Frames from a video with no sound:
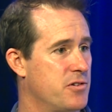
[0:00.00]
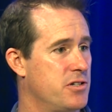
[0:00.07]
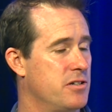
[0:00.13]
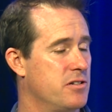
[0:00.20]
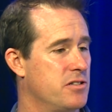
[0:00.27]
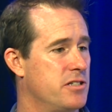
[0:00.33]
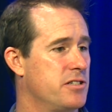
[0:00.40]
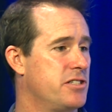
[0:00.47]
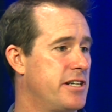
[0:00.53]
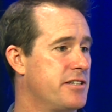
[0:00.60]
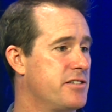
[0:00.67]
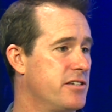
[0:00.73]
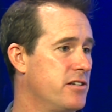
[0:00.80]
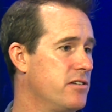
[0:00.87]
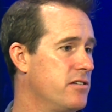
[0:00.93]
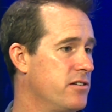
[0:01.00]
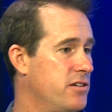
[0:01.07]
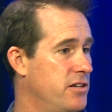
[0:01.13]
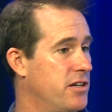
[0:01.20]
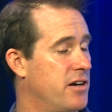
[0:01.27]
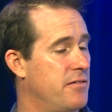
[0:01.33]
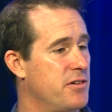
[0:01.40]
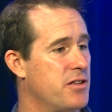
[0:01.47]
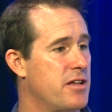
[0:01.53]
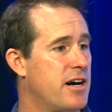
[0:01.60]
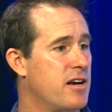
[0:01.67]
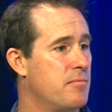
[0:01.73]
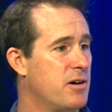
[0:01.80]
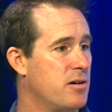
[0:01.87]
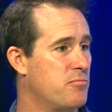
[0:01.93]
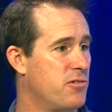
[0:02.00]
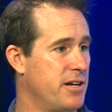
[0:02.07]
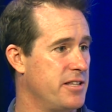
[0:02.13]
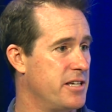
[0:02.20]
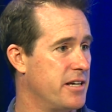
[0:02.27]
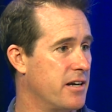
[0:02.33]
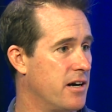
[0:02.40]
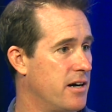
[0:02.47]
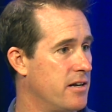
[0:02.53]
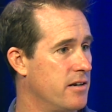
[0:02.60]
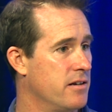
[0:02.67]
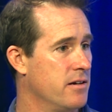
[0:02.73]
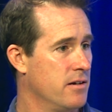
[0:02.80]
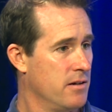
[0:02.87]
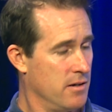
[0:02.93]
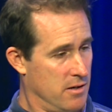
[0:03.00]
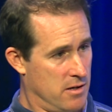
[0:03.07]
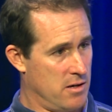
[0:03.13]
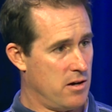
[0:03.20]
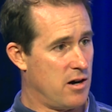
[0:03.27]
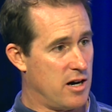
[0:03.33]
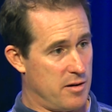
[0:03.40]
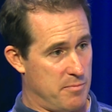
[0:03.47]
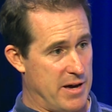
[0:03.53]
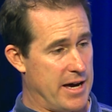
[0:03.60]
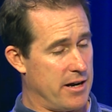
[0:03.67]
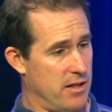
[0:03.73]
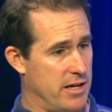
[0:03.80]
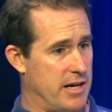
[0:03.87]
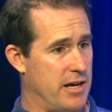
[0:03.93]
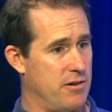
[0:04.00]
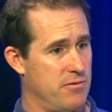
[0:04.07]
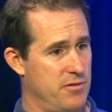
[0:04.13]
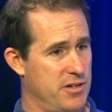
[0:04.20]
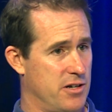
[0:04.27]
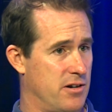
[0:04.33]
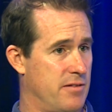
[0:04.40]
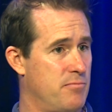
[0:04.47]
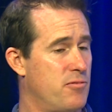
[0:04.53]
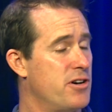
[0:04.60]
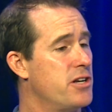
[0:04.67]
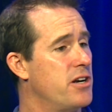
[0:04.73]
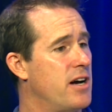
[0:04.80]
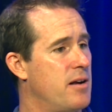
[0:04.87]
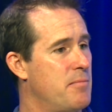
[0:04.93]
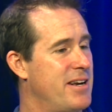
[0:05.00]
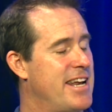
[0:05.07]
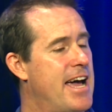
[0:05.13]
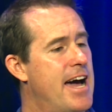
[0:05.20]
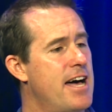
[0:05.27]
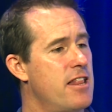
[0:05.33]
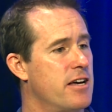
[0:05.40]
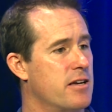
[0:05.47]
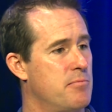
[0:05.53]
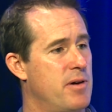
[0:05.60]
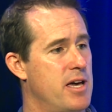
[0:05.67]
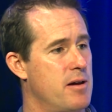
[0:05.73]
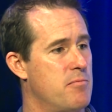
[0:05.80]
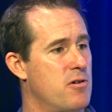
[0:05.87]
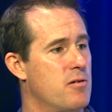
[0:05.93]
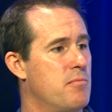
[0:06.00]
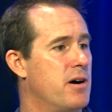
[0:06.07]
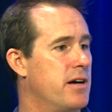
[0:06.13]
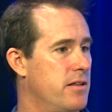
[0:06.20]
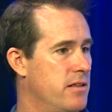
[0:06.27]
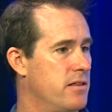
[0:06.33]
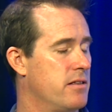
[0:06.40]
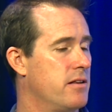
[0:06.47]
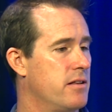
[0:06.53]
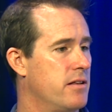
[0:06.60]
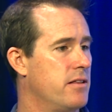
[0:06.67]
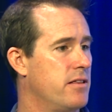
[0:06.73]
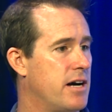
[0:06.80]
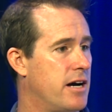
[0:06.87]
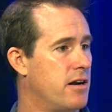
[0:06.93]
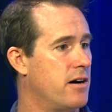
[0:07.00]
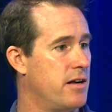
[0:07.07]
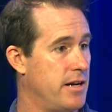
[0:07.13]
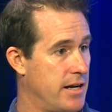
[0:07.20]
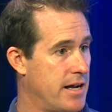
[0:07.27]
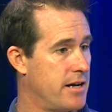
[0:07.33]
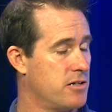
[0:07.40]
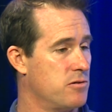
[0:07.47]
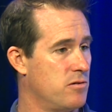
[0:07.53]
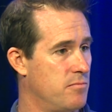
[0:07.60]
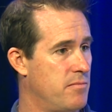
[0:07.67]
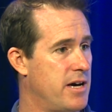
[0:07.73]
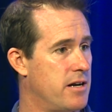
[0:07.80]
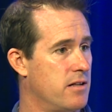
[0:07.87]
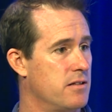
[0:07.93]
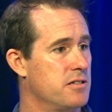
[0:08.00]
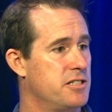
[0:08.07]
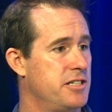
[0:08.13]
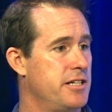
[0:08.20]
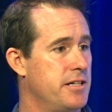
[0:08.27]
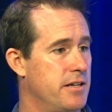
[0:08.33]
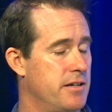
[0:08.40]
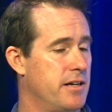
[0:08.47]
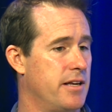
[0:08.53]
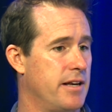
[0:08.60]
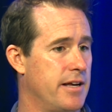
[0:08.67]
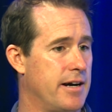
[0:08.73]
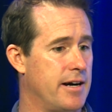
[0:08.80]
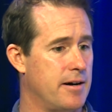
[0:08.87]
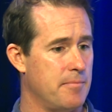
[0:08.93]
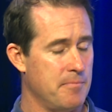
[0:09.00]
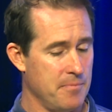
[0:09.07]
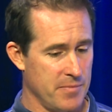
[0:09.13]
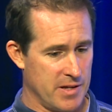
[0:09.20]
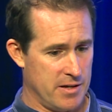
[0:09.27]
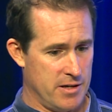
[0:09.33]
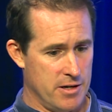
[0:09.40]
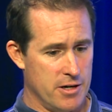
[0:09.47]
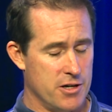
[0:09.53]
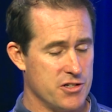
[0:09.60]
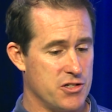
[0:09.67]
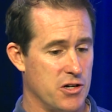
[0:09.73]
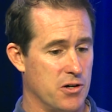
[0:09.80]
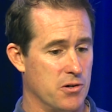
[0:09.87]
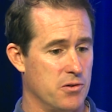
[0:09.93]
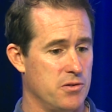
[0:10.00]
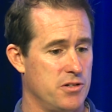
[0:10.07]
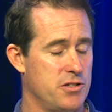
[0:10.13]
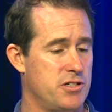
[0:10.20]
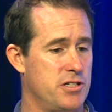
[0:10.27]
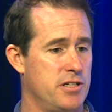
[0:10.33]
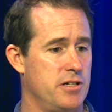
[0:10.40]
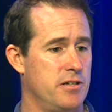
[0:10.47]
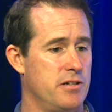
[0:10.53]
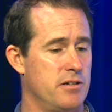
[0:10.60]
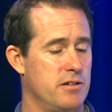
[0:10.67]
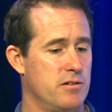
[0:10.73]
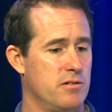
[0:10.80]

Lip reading: She suggested, have you thought about printing on metal? And I printed on metallic paper, but not on an actual metal sheet. And so she